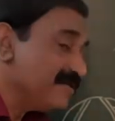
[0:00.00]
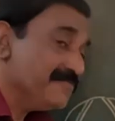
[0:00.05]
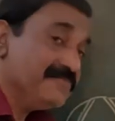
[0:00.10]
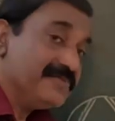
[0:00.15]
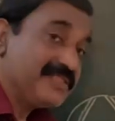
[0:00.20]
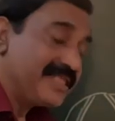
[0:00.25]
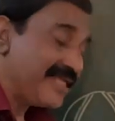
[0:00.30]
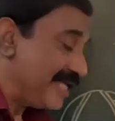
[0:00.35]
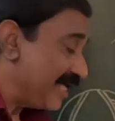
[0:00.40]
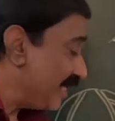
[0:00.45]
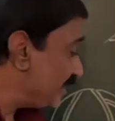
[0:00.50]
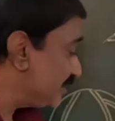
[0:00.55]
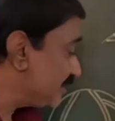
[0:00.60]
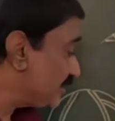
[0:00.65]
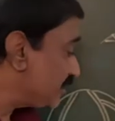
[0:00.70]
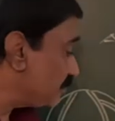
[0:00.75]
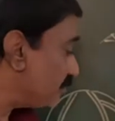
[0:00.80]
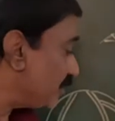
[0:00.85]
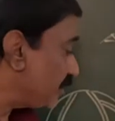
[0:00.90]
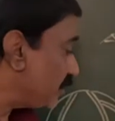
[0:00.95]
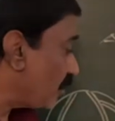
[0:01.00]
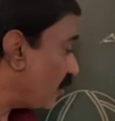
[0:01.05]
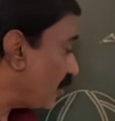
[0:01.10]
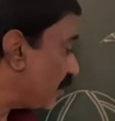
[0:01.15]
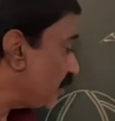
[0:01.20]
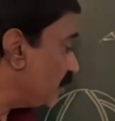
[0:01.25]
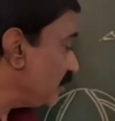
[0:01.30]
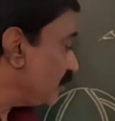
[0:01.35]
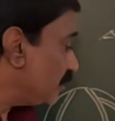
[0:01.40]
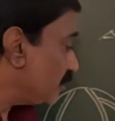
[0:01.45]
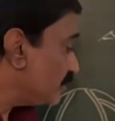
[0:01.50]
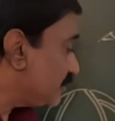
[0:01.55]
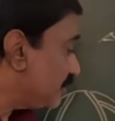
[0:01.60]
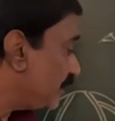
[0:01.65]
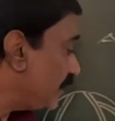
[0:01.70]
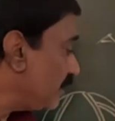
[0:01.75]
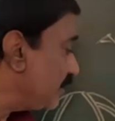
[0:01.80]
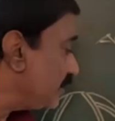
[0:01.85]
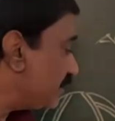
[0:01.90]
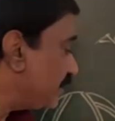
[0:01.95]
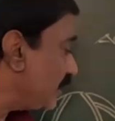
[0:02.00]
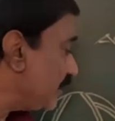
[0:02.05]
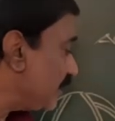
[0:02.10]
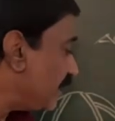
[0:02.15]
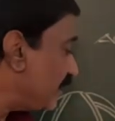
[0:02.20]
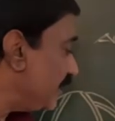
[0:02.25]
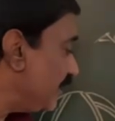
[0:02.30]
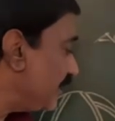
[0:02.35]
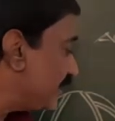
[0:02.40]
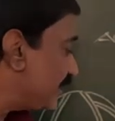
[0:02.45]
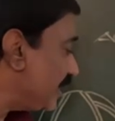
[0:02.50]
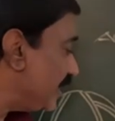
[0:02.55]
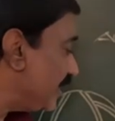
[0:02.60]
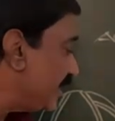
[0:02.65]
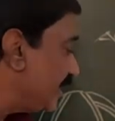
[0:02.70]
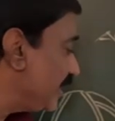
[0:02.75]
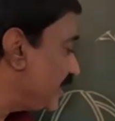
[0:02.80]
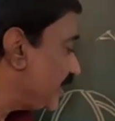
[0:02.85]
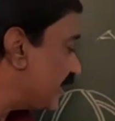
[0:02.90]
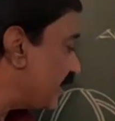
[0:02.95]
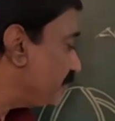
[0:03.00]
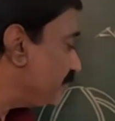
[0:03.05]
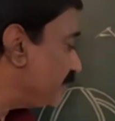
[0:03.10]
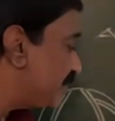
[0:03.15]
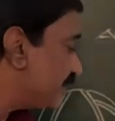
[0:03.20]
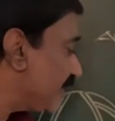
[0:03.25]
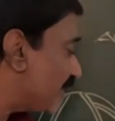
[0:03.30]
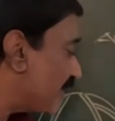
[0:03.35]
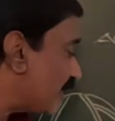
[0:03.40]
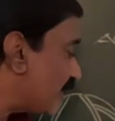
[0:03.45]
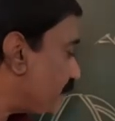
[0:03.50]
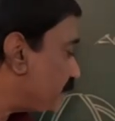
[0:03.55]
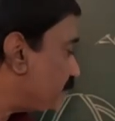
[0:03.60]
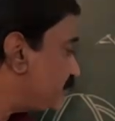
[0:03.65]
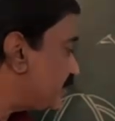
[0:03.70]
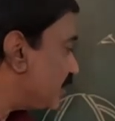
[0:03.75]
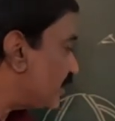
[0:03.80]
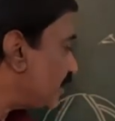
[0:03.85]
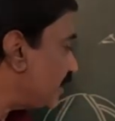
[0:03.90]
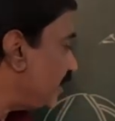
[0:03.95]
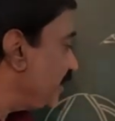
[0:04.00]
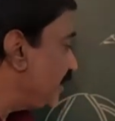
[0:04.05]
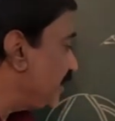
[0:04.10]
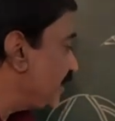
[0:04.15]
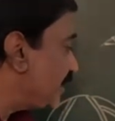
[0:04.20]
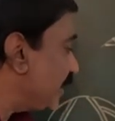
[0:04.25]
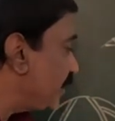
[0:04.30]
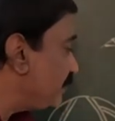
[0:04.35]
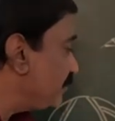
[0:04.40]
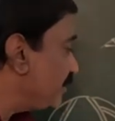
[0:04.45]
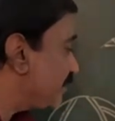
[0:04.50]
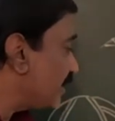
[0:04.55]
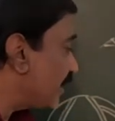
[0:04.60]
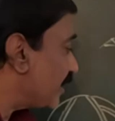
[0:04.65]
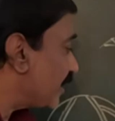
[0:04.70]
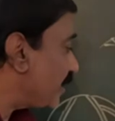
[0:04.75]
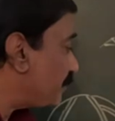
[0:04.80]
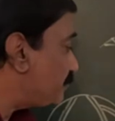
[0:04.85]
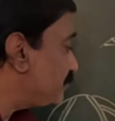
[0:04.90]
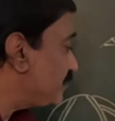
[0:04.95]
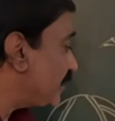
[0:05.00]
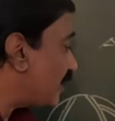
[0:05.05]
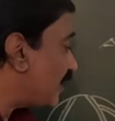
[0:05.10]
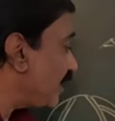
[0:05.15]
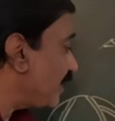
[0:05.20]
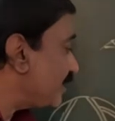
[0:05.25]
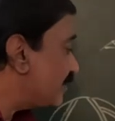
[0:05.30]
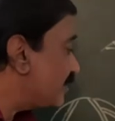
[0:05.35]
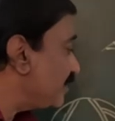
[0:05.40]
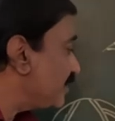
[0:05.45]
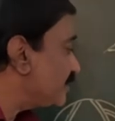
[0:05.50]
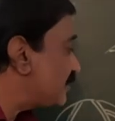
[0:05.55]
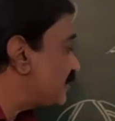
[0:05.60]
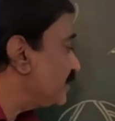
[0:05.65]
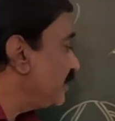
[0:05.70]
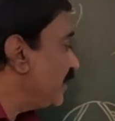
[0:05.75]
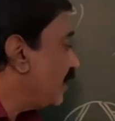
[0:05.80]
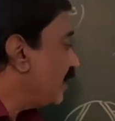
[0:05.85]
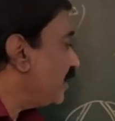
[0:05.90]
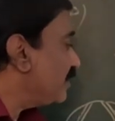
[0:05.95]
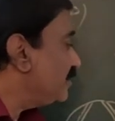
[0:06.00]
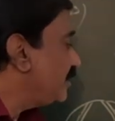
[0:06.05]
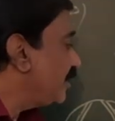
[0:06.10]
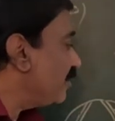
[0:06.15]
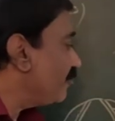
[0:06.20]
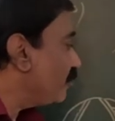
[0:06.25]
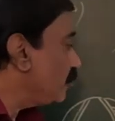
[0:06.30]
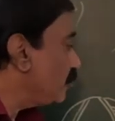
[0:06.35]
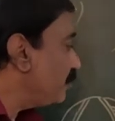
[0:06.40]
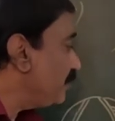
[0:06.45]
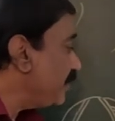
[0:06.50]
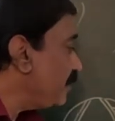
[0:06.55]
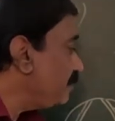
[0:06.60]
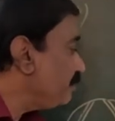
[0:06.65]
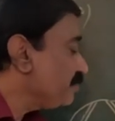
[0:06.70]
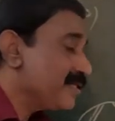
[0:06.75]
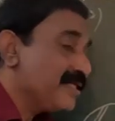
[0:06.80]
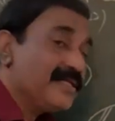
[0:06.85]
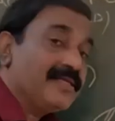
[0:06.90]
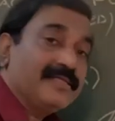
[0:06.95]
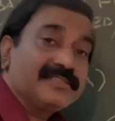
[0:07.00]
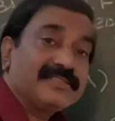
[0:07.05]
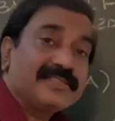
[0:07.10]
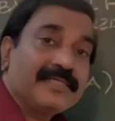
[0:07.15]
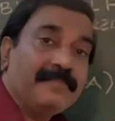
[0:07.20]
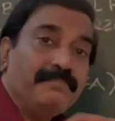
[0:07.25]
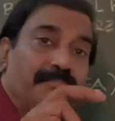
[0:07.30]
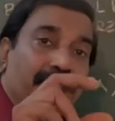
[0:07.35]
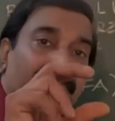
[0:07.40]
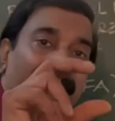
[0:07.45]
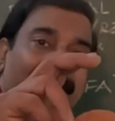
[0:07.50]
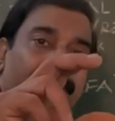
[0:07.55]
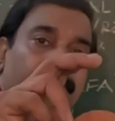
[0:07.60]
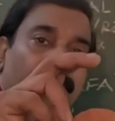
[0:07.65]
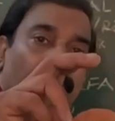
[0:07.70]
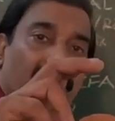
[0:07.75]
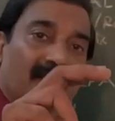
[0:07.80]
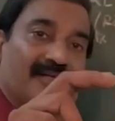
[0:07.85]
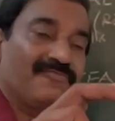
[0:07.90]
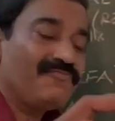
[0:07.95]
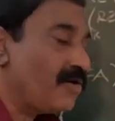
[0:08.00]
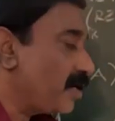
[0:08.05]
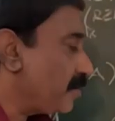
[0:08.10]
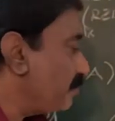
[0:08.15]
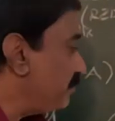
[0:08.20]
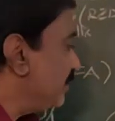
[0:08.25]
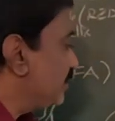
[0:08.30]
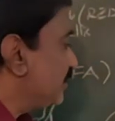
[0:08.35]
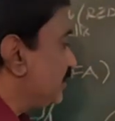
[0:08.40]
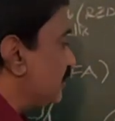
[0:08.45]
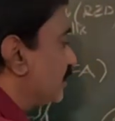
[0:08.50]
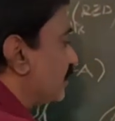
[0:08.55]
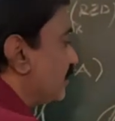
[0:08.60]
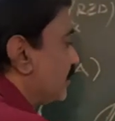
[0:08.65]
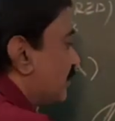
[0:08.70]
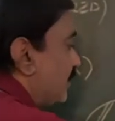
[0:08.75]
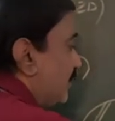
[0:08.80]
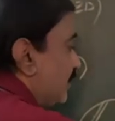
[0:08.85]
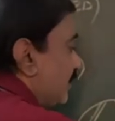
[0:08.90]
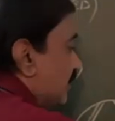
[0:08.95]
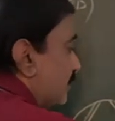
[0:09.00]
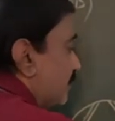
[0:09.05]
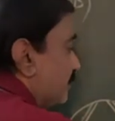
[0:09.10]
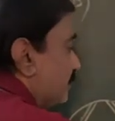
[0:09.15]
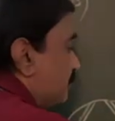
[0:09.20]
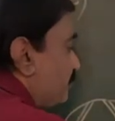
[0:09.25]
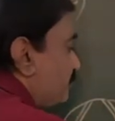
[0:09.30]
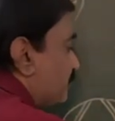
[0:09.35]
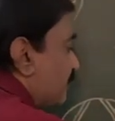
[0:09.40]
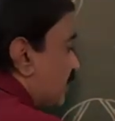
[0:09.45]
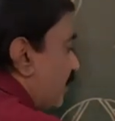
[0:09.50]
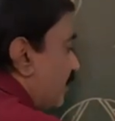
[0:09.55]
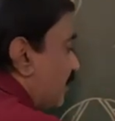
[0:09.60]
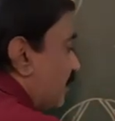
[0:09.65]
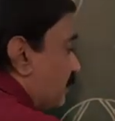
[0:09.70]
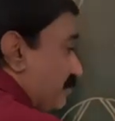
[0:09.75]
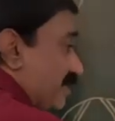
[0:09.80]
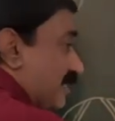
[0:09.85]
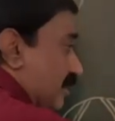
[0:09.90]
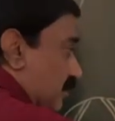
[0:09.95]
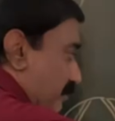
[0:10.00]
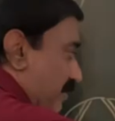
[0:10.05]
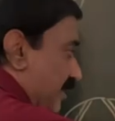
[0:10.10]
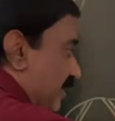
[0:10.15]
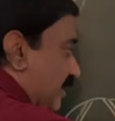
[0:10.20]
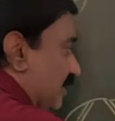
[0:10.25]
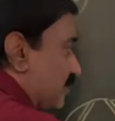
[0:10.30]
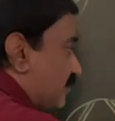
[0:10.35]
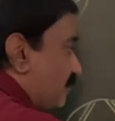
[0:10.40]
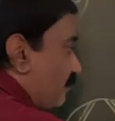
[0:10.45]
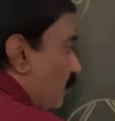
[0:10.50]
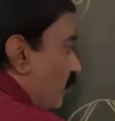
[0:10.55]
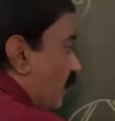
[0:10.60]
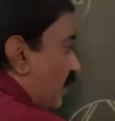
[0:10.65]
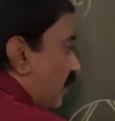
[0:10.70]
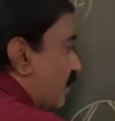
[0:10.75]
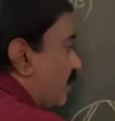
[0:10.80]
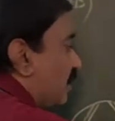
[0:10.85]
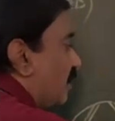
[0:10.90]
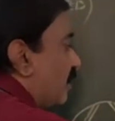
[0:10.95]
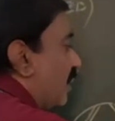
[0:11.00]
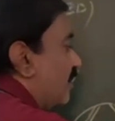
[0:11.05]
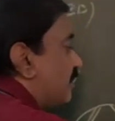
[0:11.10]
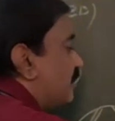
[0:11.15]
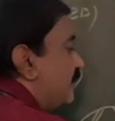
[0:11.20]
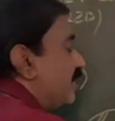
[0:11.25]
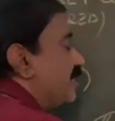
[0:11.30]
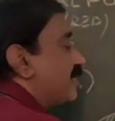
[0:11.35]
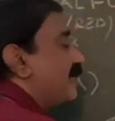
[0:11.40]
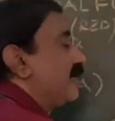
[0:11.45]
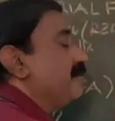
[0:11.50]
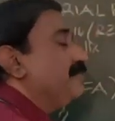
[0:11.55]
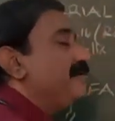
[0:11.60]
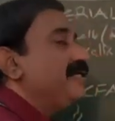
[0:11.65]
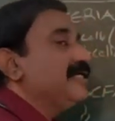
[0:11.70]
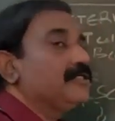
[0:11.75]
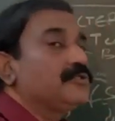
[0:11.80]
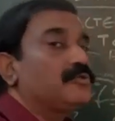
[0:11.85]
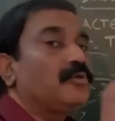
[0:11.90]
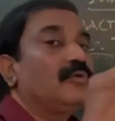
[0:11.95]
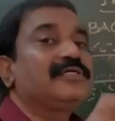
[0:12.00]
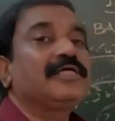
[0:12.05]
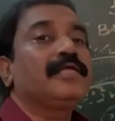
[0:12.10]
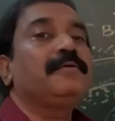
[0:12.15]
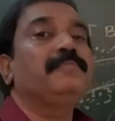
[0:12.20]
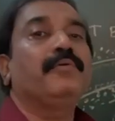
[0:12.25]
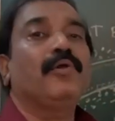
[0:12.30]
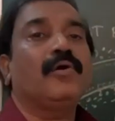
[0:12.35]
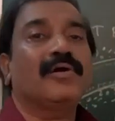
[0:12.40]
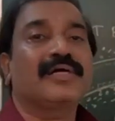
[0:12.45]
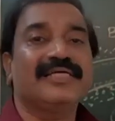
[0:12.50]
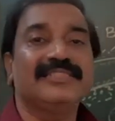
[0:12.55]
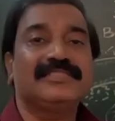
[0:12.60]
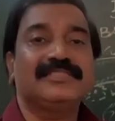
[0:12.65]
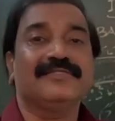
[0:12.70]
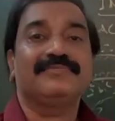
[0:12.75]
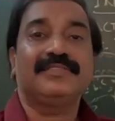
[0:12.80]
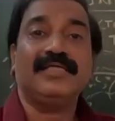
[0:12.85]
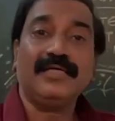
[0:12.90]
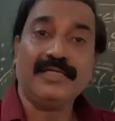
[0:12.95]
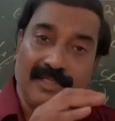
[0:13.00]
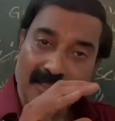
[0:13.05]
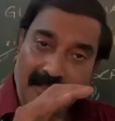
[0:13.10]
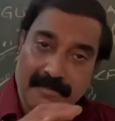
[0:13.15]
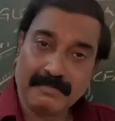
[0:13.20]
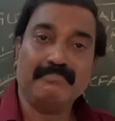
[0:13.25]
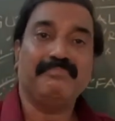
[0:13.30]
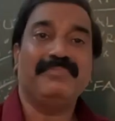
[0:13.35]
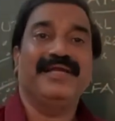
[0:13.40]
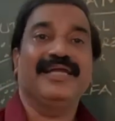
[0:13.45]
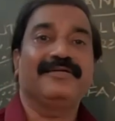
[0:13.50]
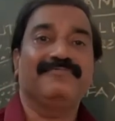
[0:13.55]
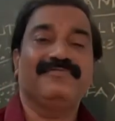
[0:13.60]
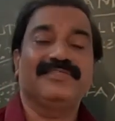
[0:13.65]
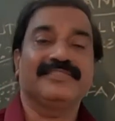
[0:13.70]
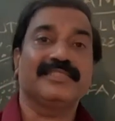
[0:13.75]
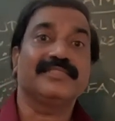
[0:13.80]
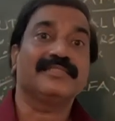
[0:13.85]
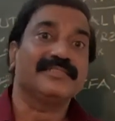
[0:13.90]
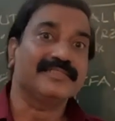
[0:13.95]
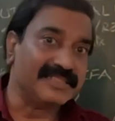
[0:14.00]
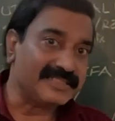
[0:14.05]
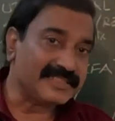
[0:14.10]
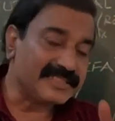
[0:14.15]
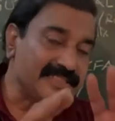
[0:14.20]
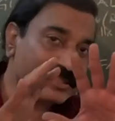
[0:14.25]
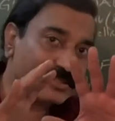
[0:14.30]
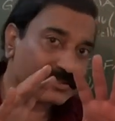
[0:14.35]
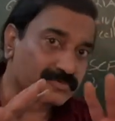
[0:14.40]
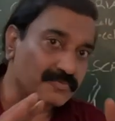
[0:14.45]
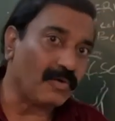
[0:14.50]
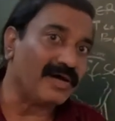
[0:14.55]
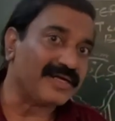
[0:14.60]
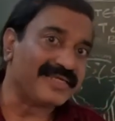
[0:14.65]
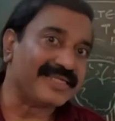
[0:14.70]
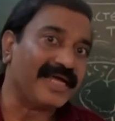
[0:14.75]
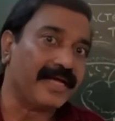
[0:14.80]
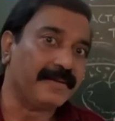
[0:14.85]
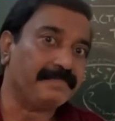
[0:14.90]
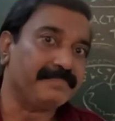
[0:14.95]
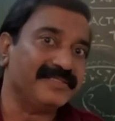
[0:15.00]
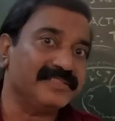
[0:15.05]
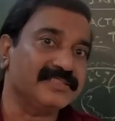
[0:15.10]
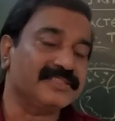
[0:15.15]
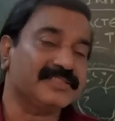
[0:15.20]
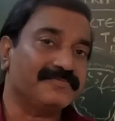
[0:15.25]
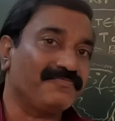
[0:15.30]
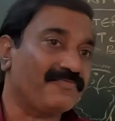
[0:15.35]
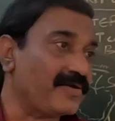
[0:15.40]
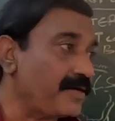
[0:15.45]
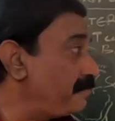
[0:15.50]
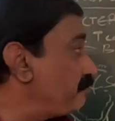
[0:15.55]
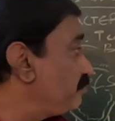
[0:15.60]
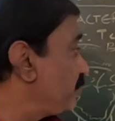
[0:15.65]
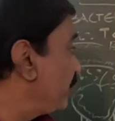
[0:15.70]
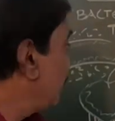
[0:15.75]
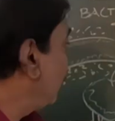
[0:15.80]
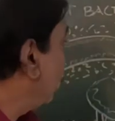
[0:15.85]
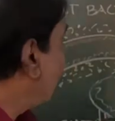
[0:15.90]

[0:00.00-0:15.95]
and all, then any time it can rupture, like this, and there will be some blood clot formation here, and because blood is flowing, and there can be a total blockage of the blood vessel. This is what happens from